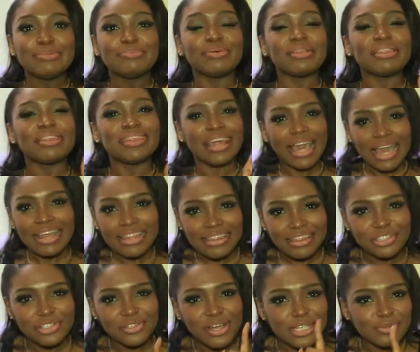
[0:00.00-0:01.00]
But then
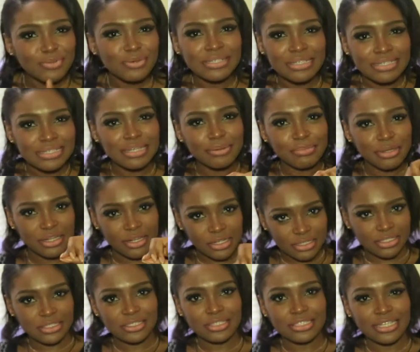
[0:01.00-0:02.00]
the transport system in
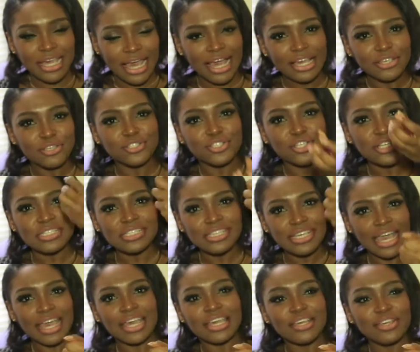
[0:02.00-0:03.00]
London, yeah, you just
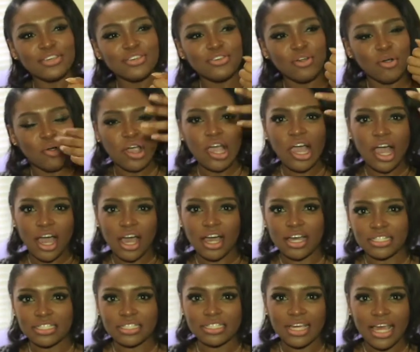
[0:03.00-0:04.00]
get your
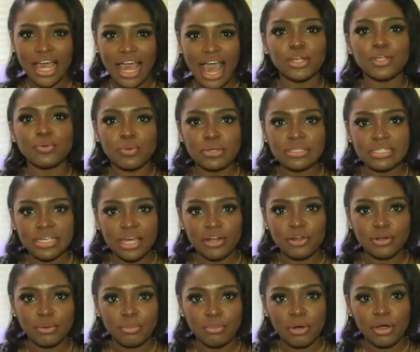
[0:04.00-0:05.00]
card. When you want to get
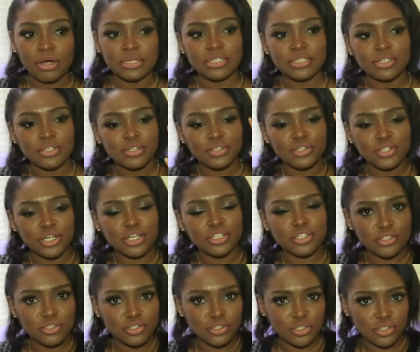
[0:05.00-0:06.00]
on a bus, you
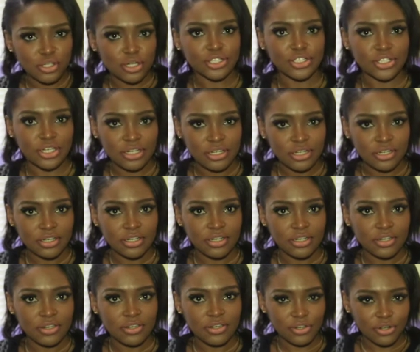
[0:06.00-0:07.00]
just touch it,
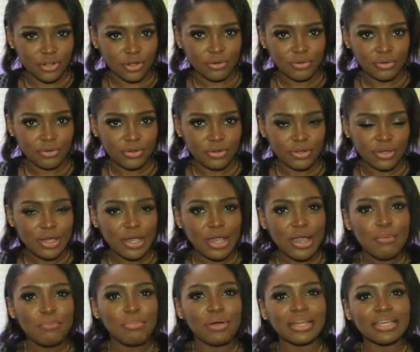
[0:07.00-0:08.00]
you know?
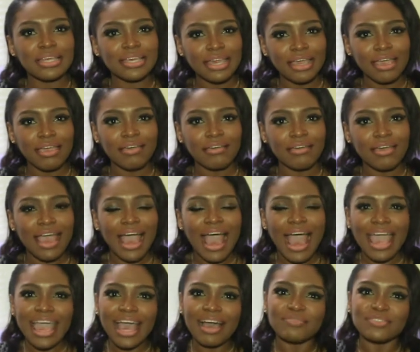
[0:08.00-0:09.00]
But here,
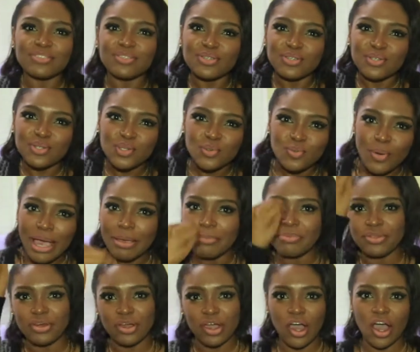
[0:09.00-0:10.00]
I have to swipe
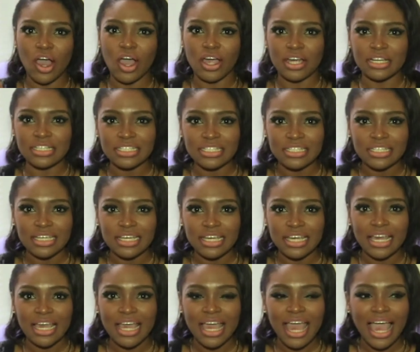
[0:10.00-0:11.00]
the card.
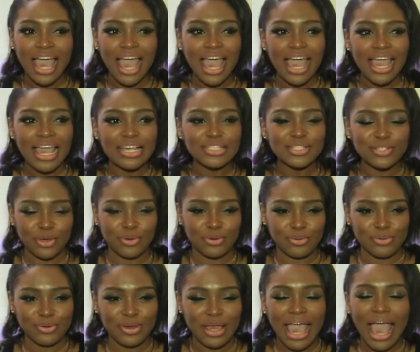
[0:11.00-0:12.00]

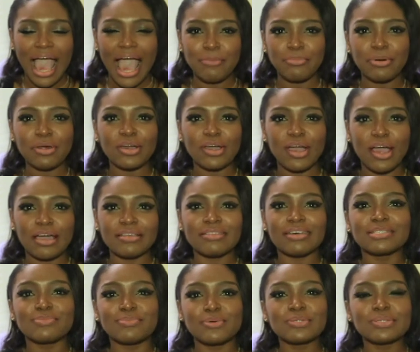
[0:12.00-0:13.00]
So, I bought a card
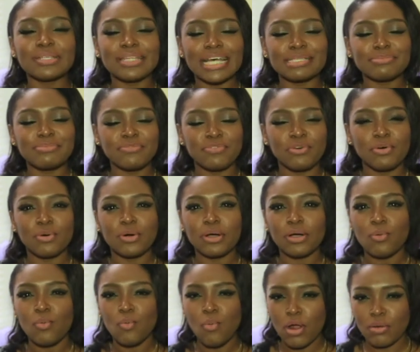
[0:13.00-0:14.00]
that's supposed to last me for
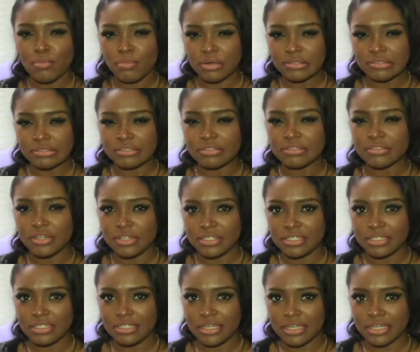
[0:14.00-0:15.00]
one month,
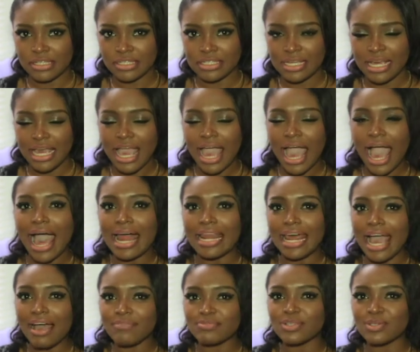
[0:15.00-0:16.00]
30 days. And
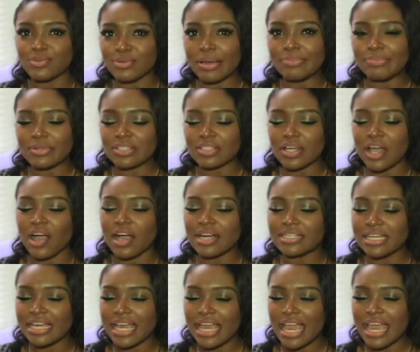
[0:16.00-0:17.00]
I have to swipe this
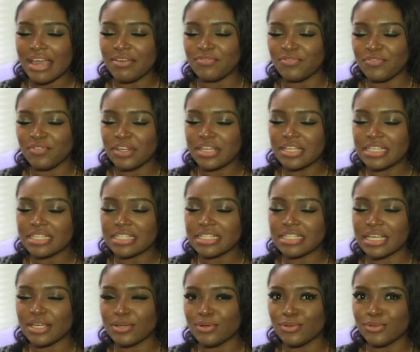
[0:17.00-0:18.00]
card every
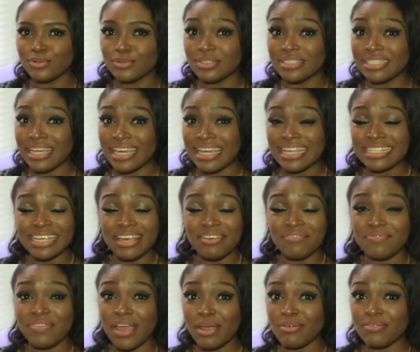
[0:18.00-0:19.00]
single day. It's a
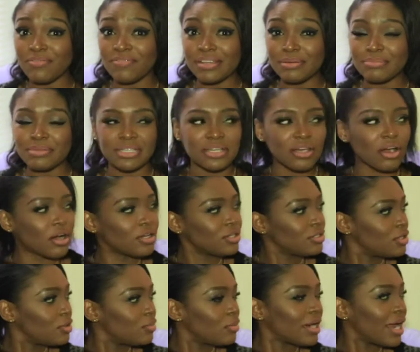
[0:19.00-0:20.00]
very flimsy card.
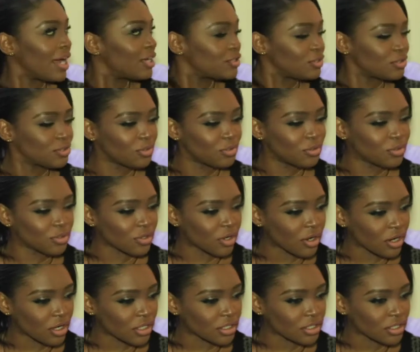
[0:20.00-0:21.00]
You know what? I should show you the
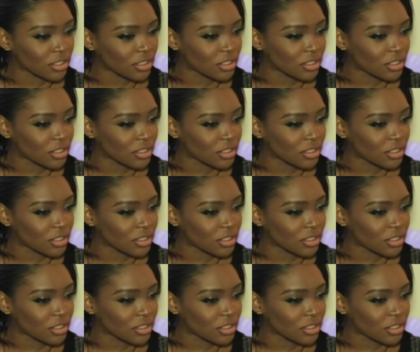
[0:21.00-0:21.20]
card.